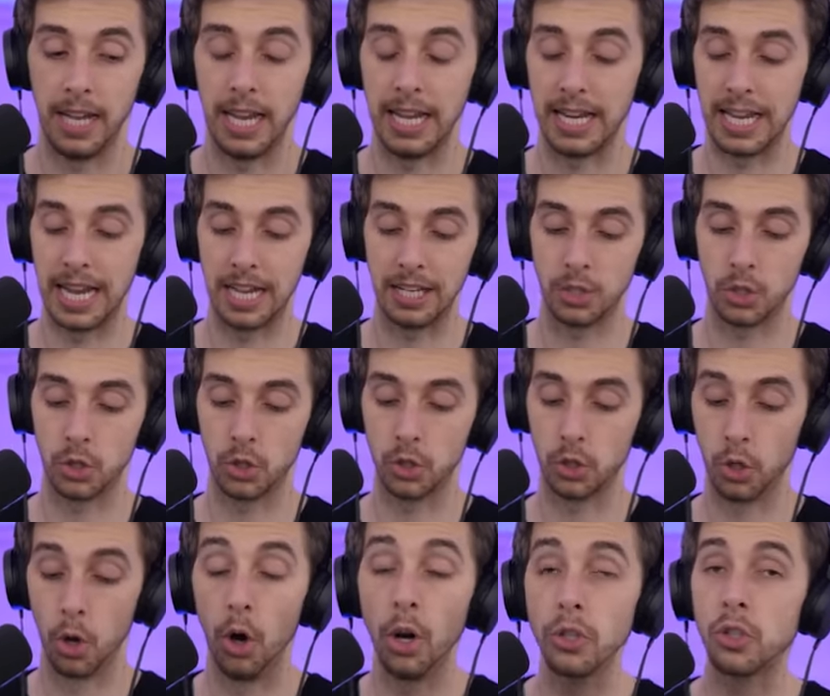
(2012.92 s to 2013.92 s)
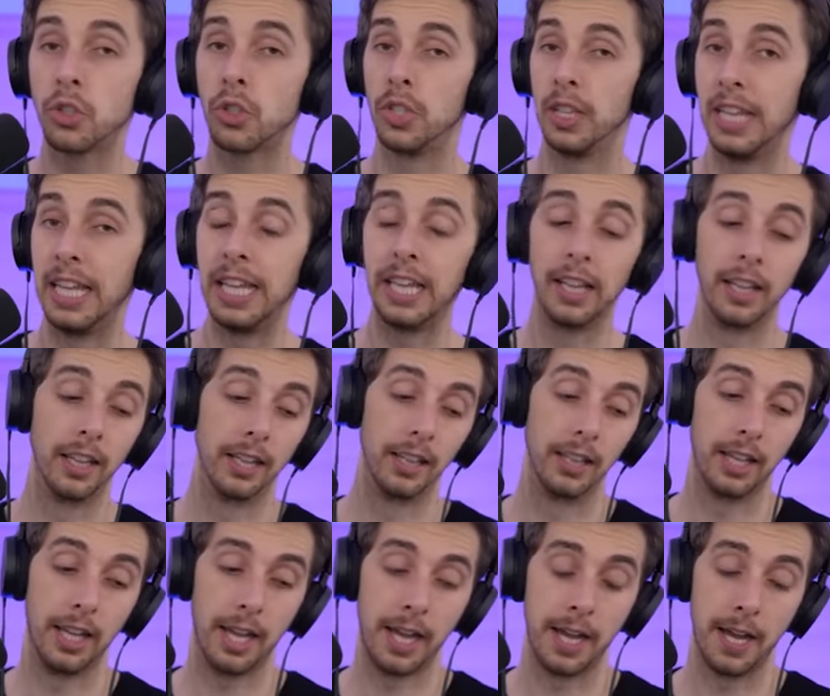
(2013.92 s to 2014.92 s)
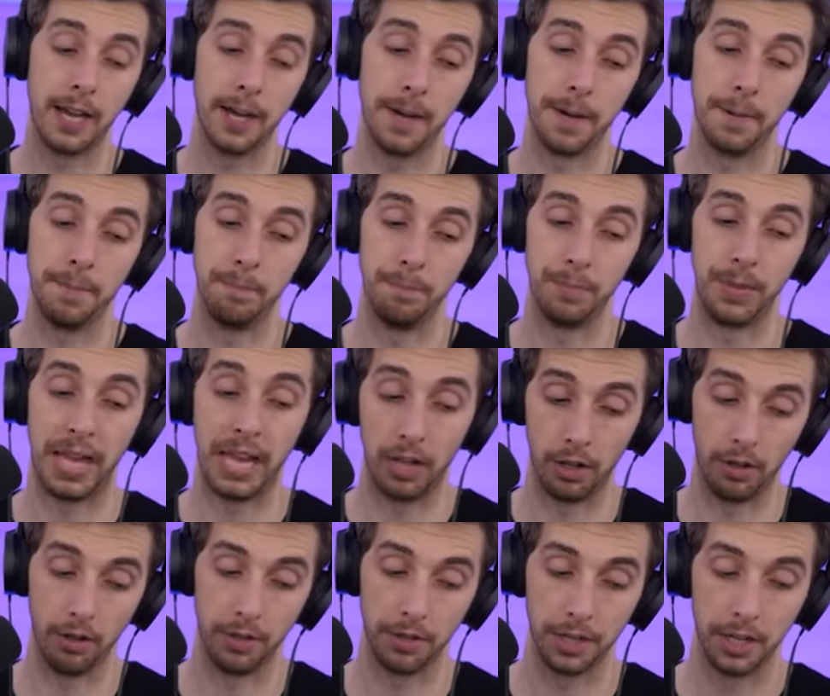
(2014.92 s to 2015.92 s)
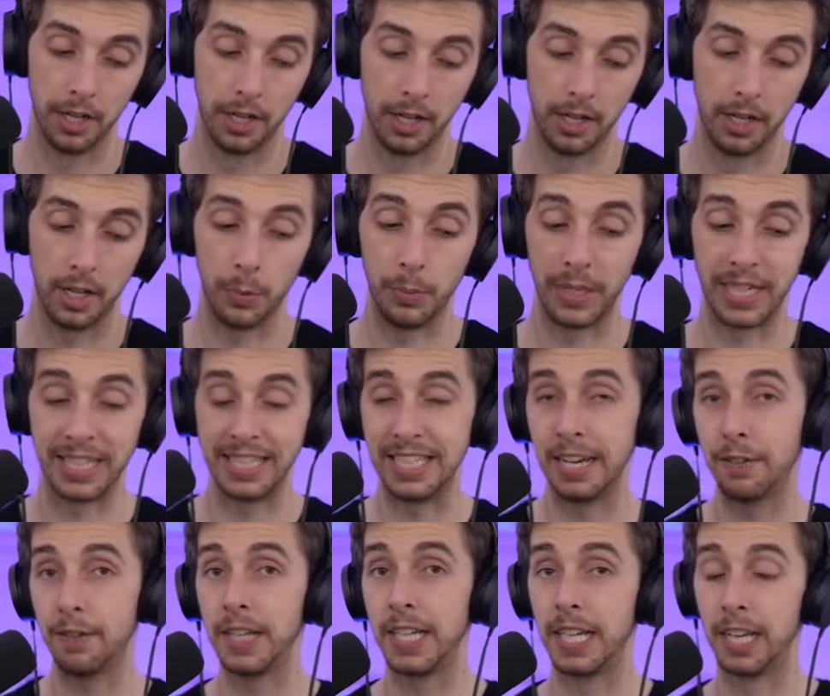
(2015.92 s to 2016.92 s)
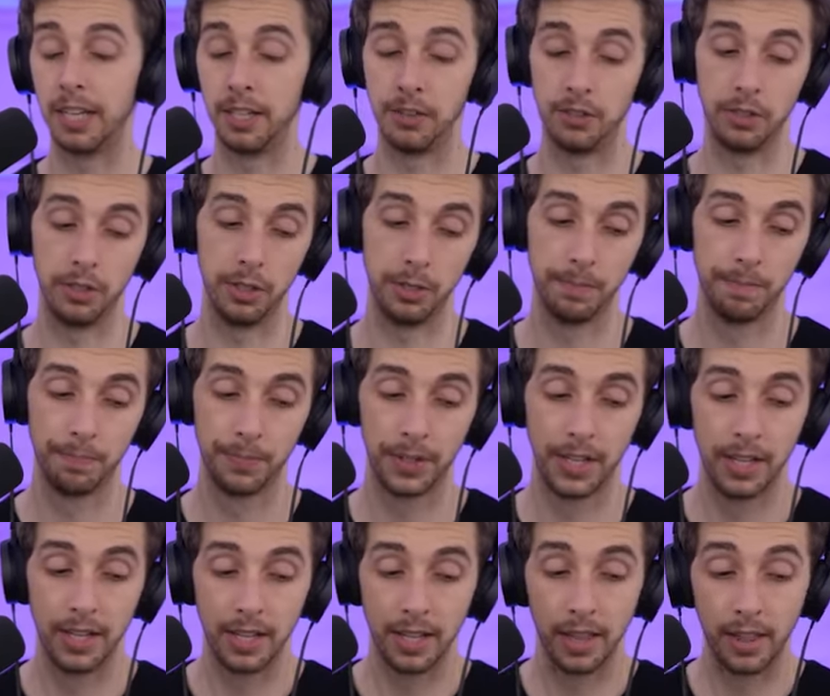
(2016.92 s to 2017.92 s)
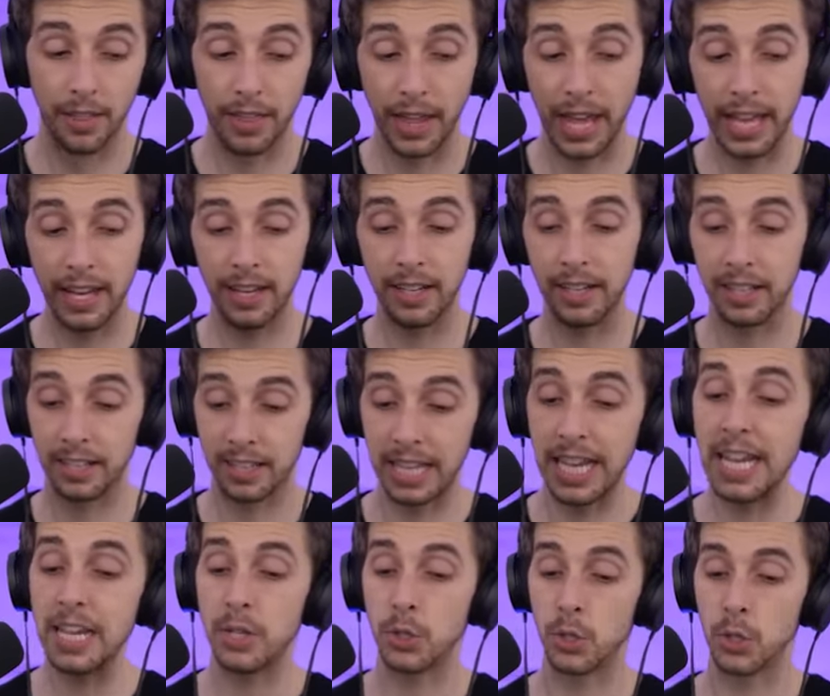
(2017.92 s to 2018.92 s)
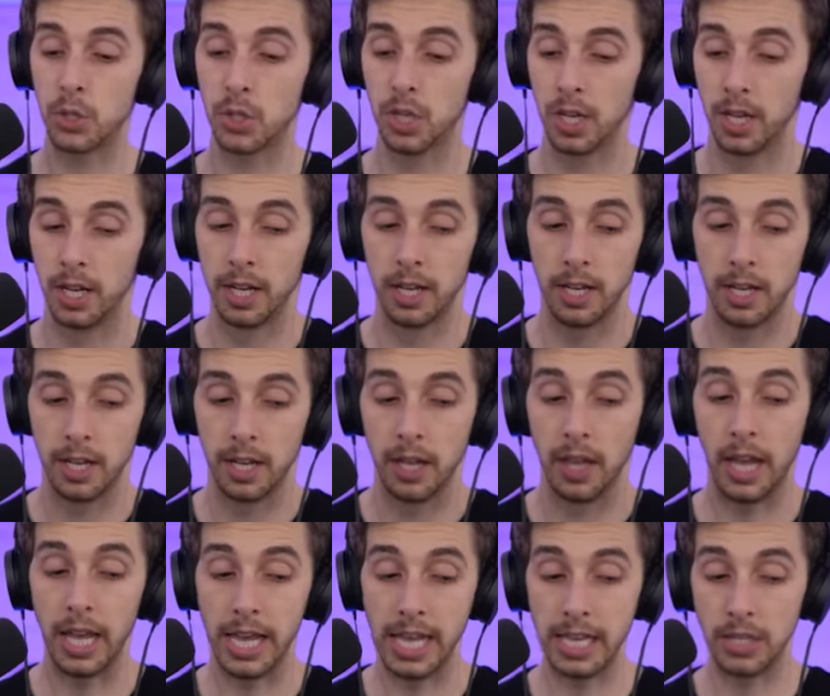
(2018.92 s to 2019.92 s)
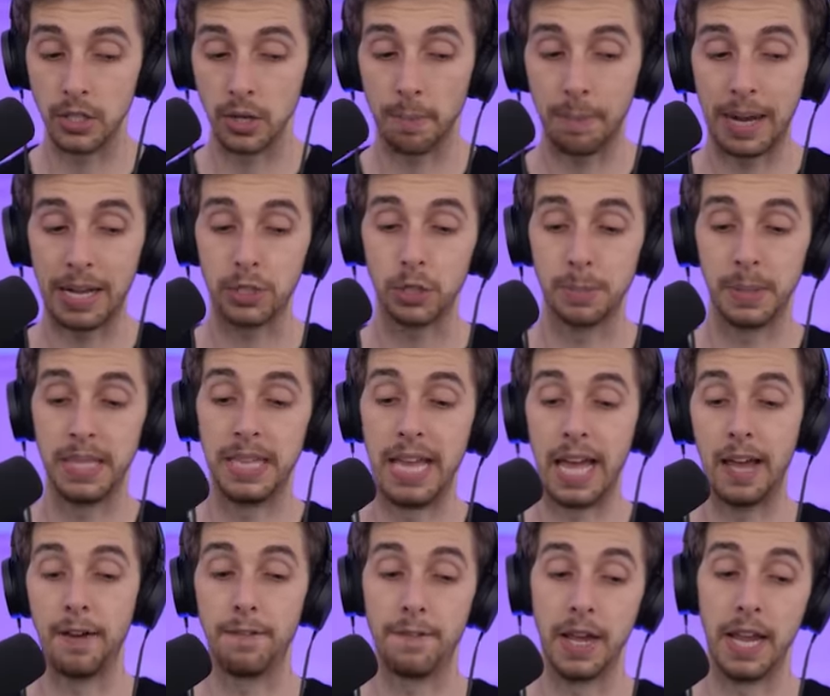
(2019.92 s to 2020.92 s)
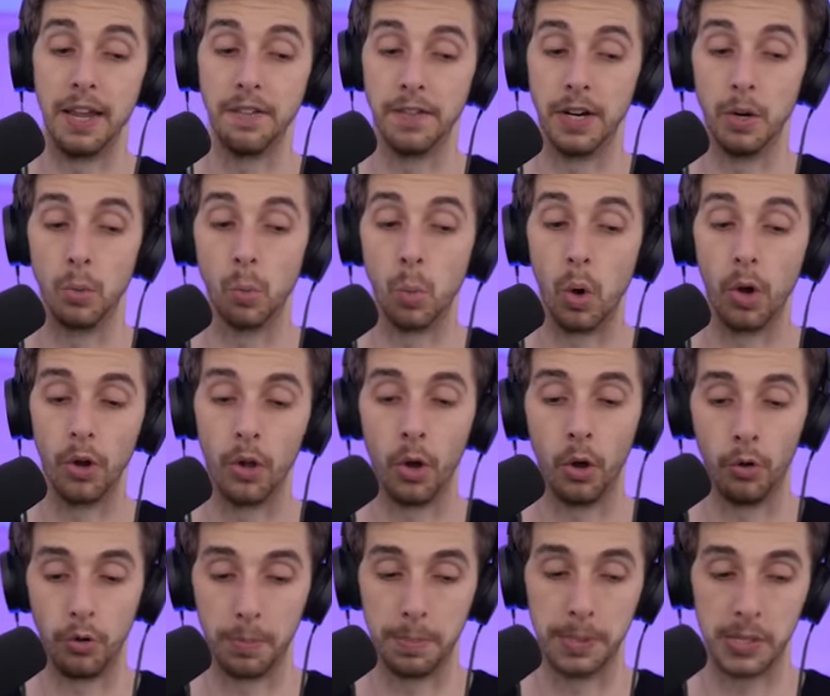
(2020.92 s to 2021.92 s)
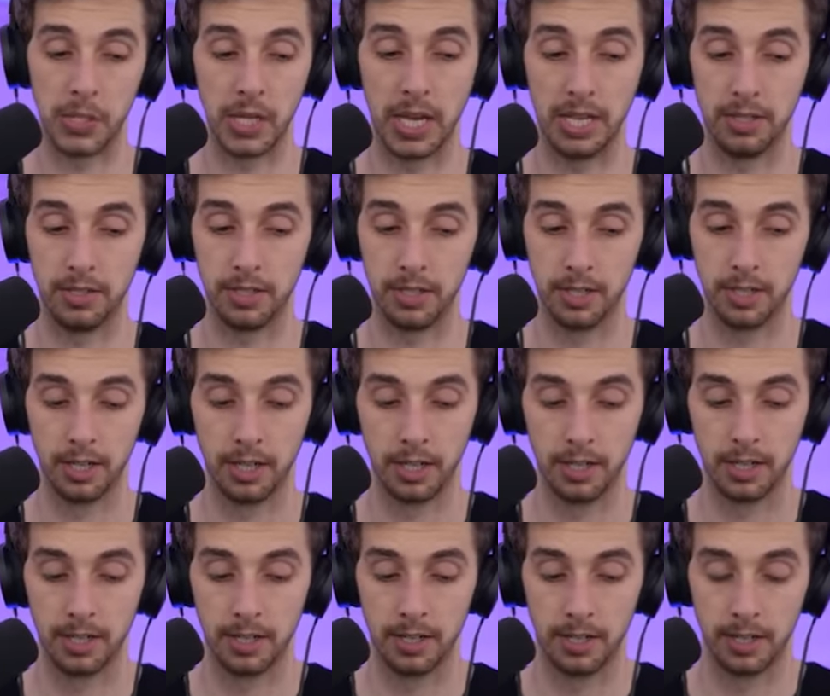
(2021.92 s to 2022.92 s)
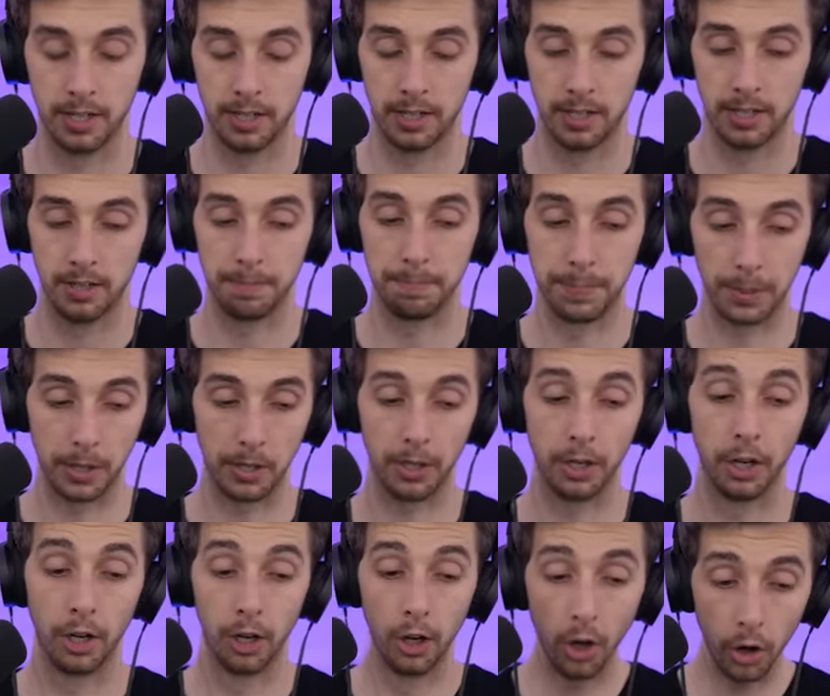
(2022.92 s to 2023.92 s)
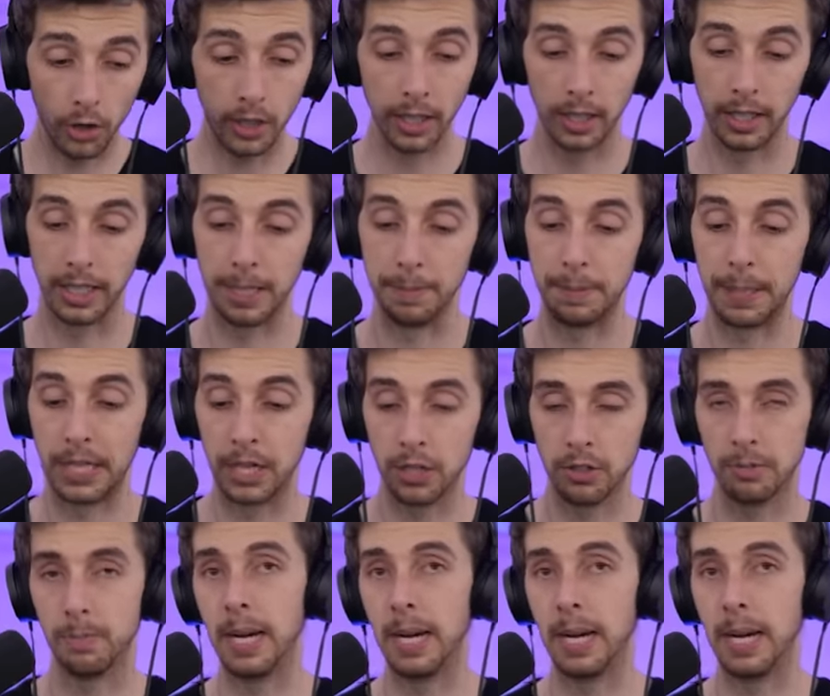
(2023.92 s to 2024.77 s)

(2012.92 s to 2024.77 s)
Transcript: it has such little um, health that we can definitely kill it in two. Then this is a matchup in their favor, 100%. But luckily, because